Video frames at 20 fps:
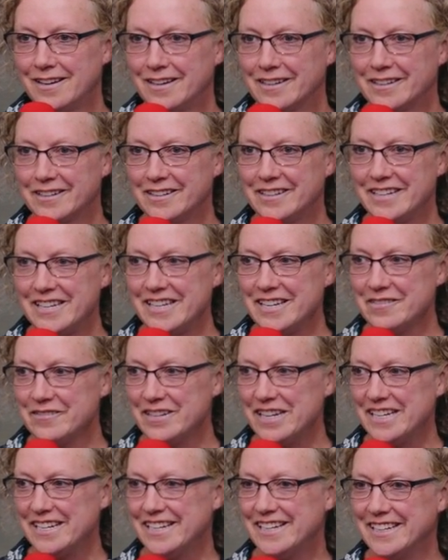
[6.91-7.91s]
Good
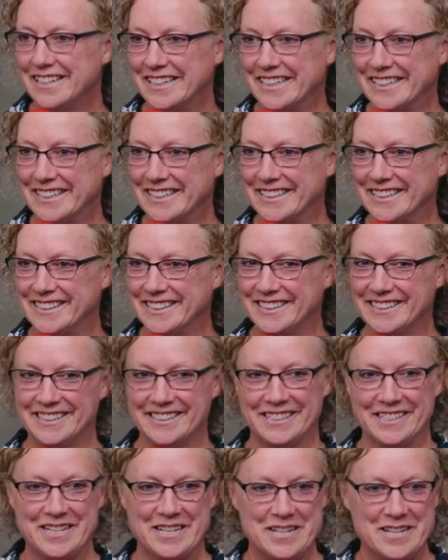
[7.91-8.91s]
evening.
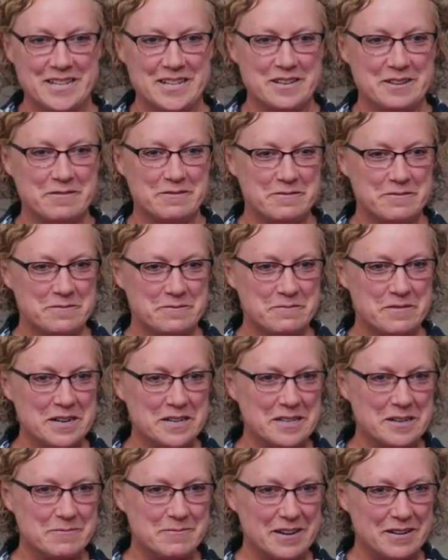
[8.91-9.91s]

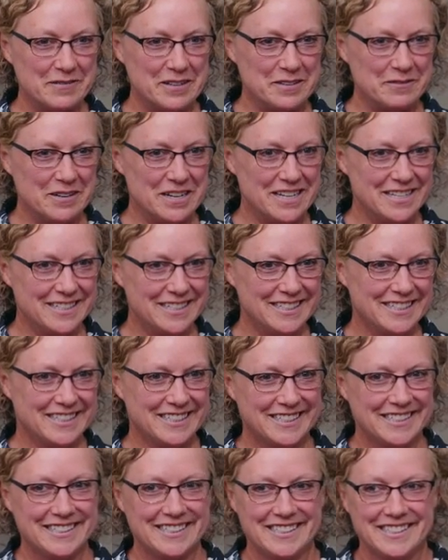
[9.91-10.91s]
Welcome, everyone.
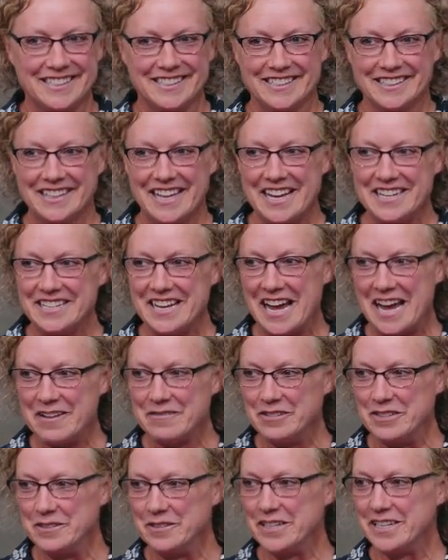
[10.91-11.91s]
Glad to
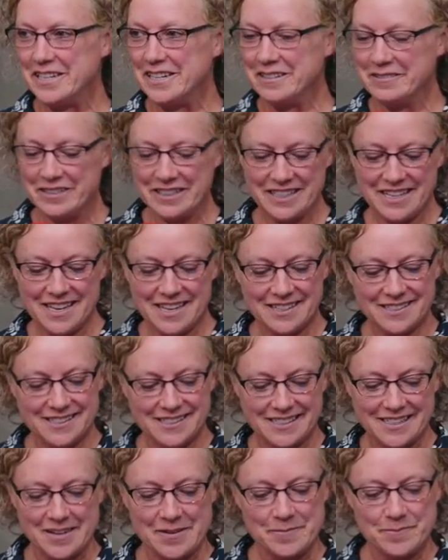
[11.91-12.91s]
have you here with
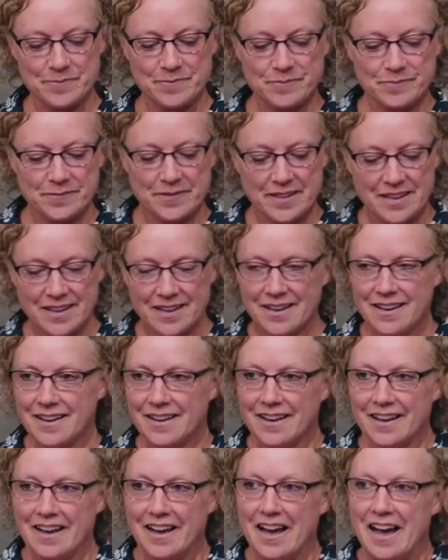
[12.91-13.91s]
us.
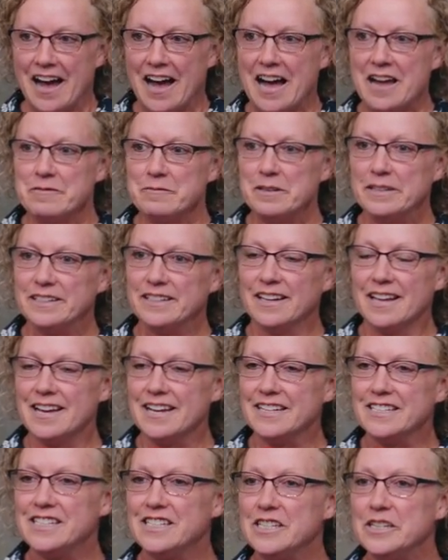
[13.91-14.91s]
I would
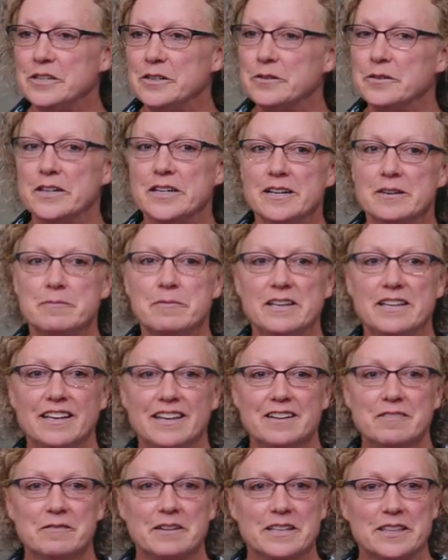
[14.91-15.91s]
like to
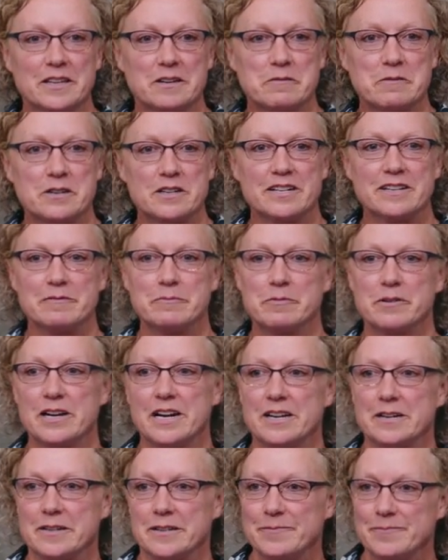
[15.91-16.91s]
begin with a word of
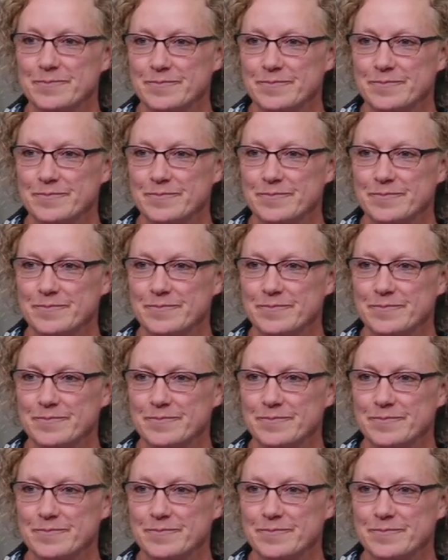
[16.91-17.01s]
prayer.